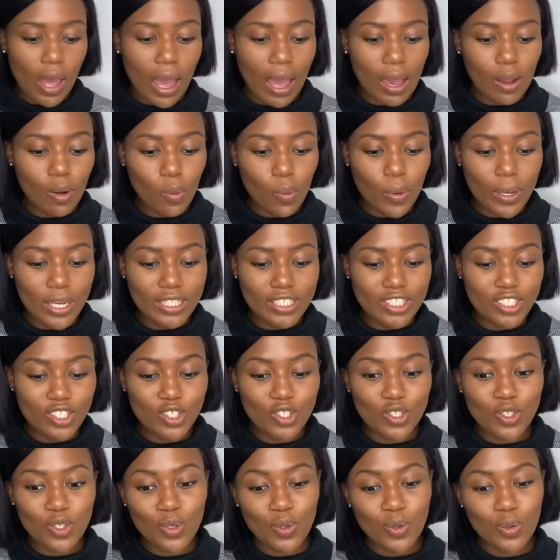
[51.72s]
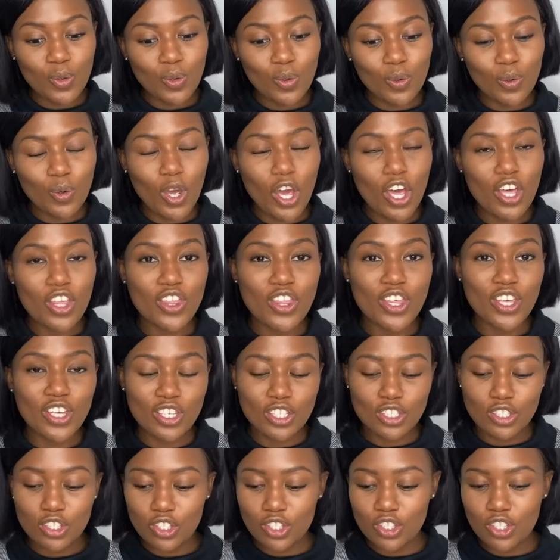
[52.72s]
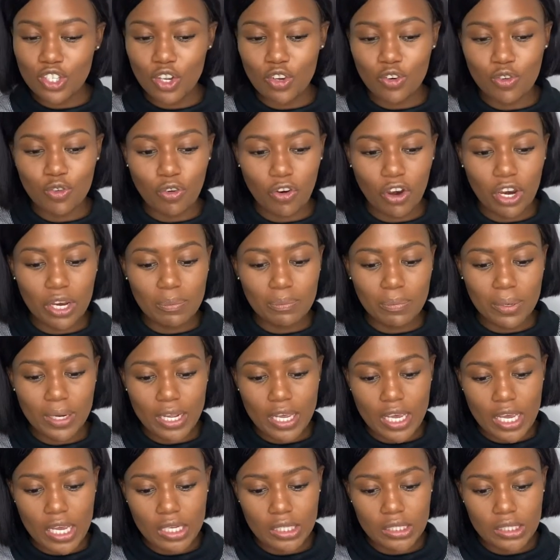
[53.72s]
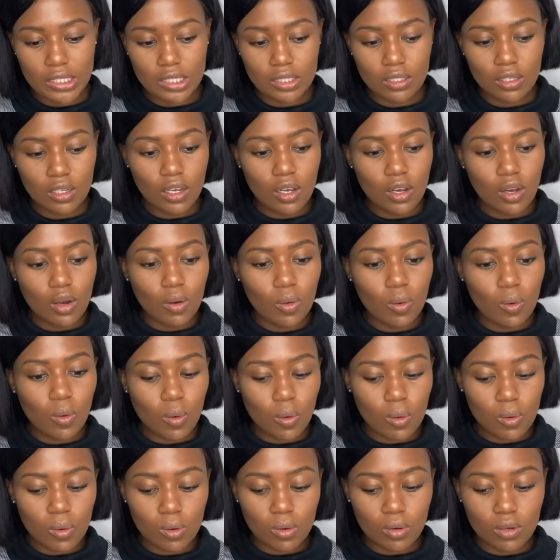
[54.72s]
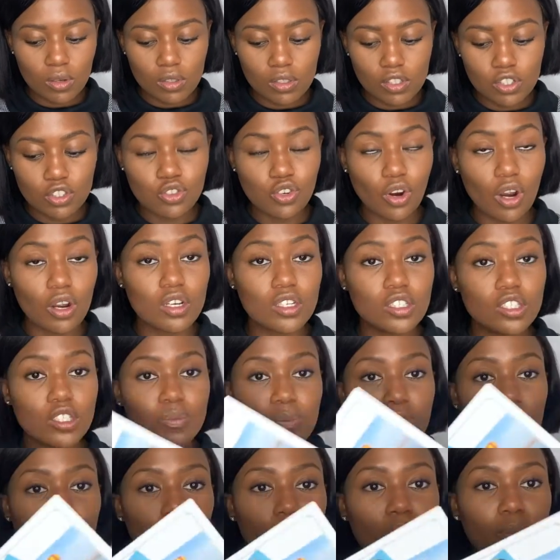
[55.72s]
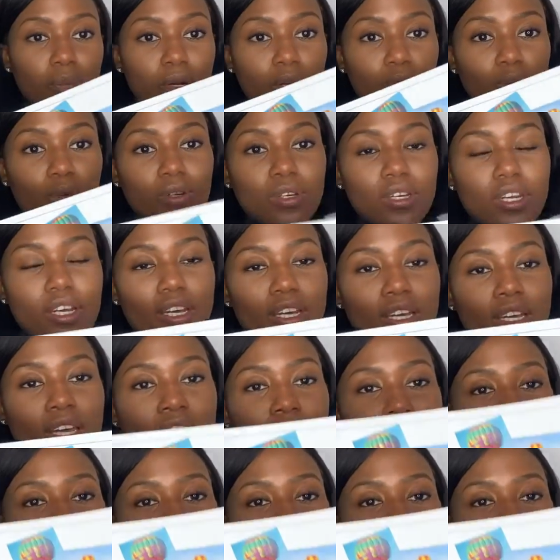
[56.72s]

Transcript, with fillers: I went to this great place called Drakensberg ballooning.